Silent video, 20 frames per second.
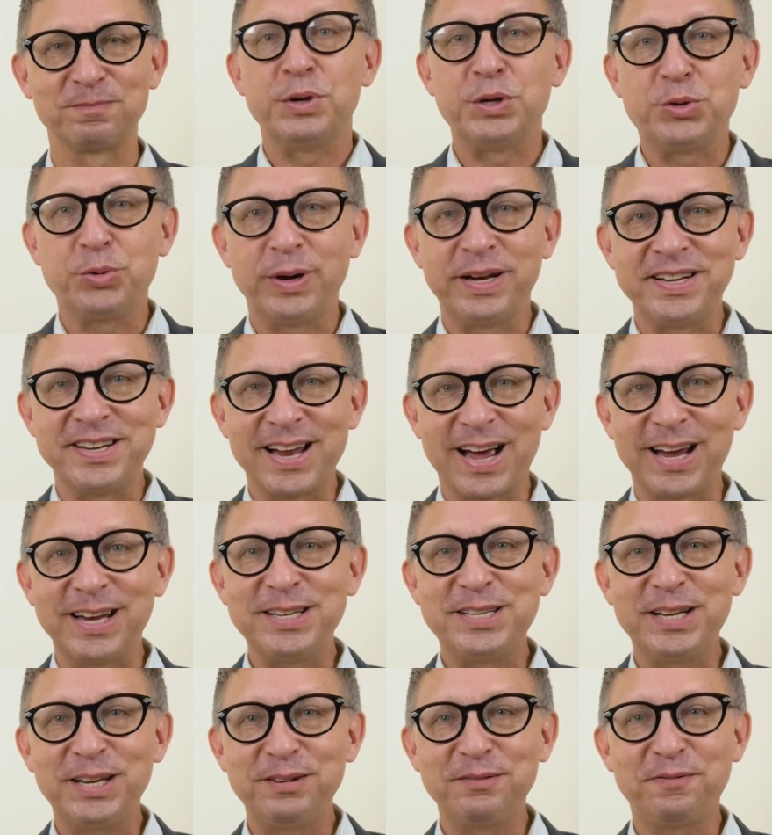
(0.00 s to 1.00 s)
Between
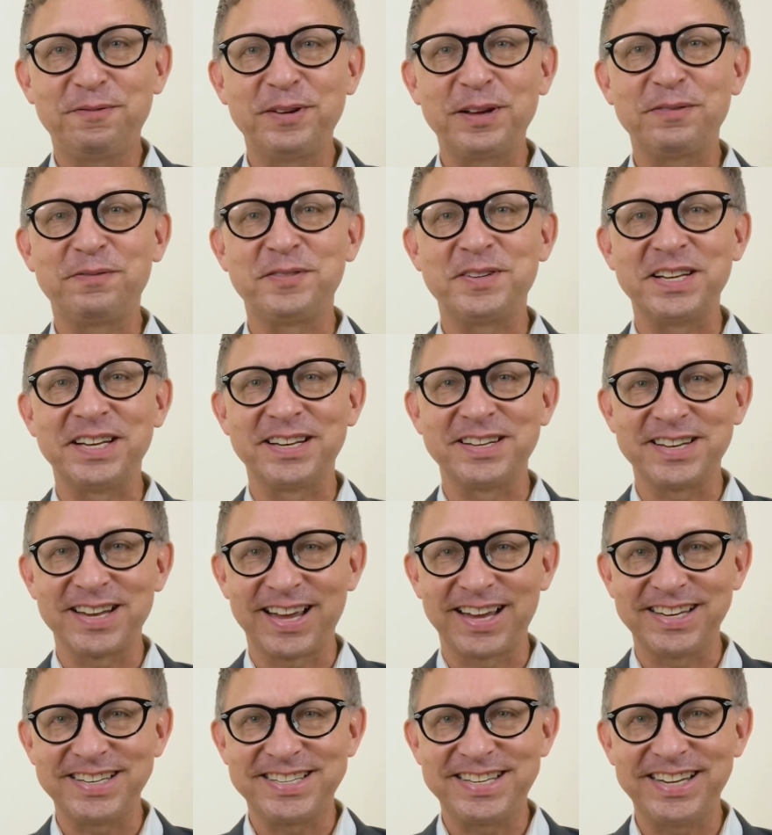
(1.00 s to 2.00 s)
1950 and
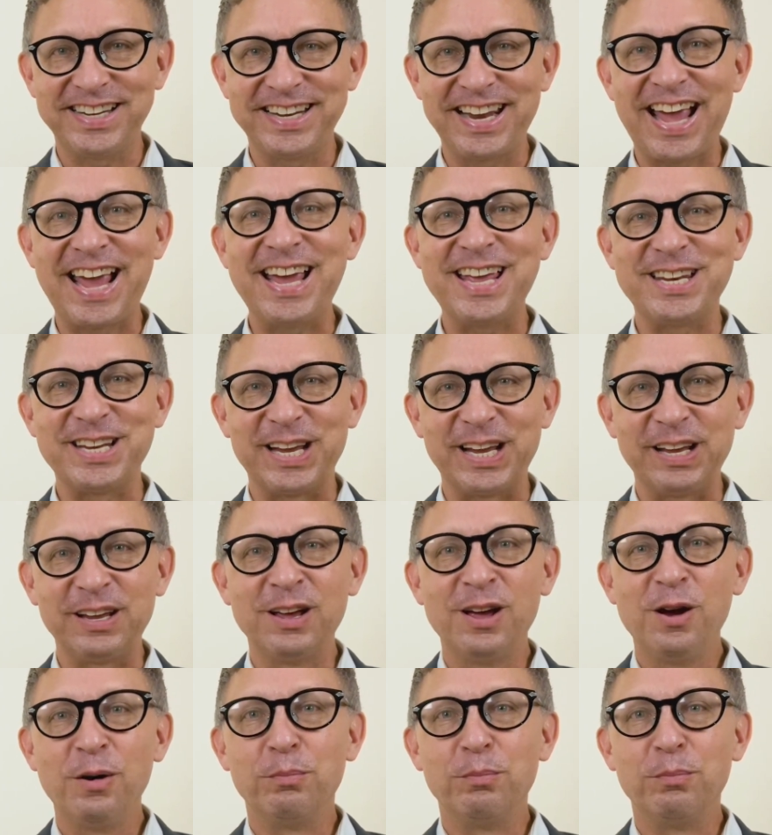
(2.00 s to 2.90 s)
1980,